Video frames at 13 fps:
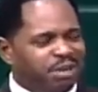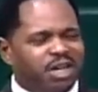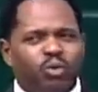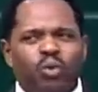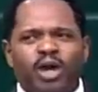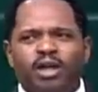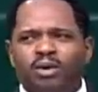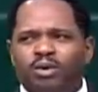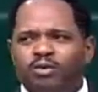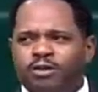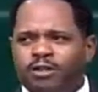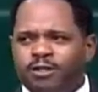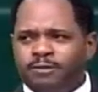
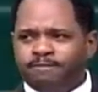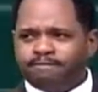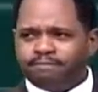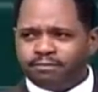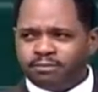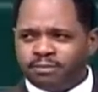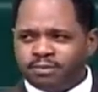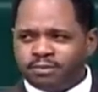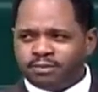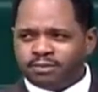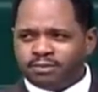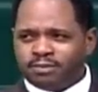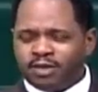bewildered.
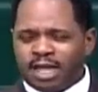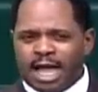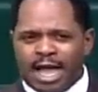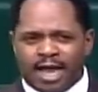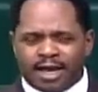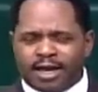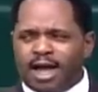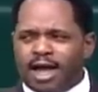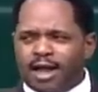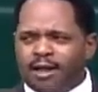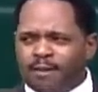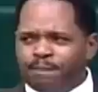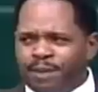Now I
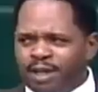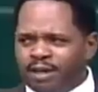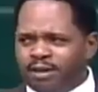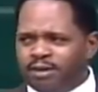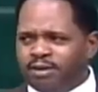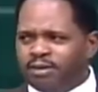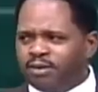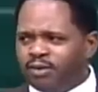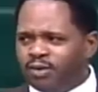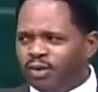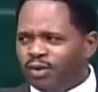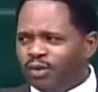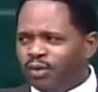got up
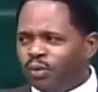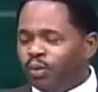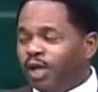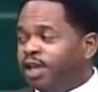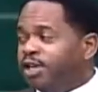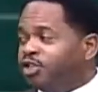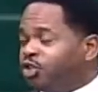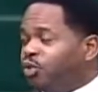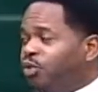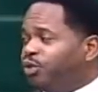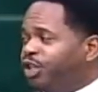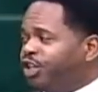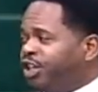and went
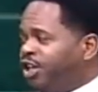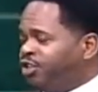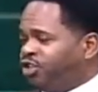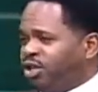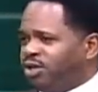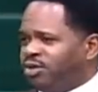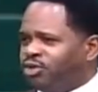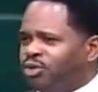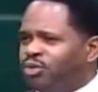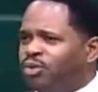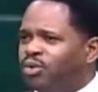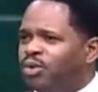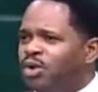into the kitchen
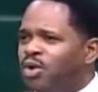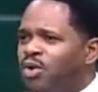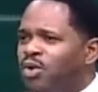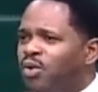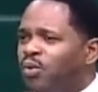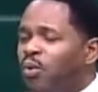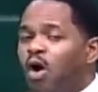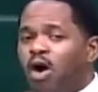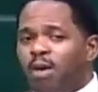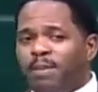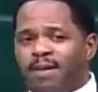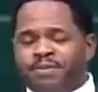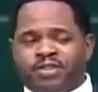to
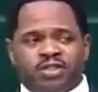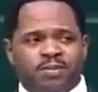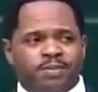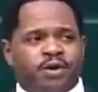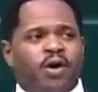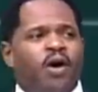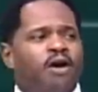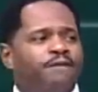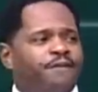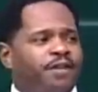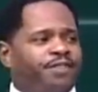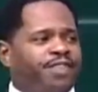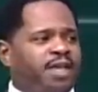warm up some
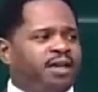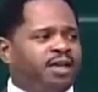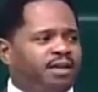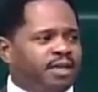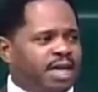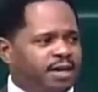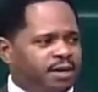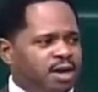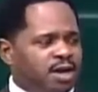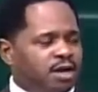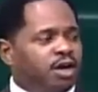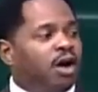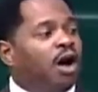coffee, thinking
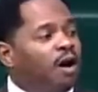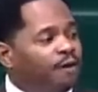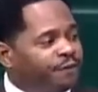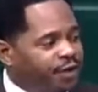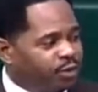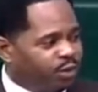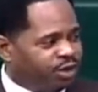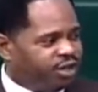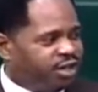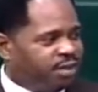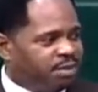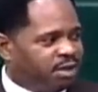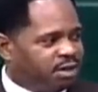that coffee
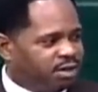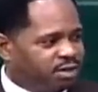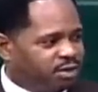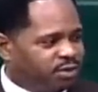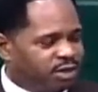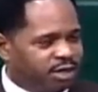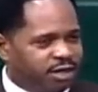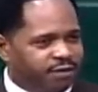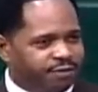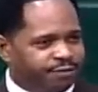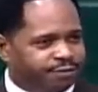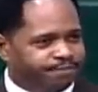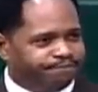would give me a little
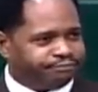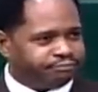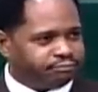relief.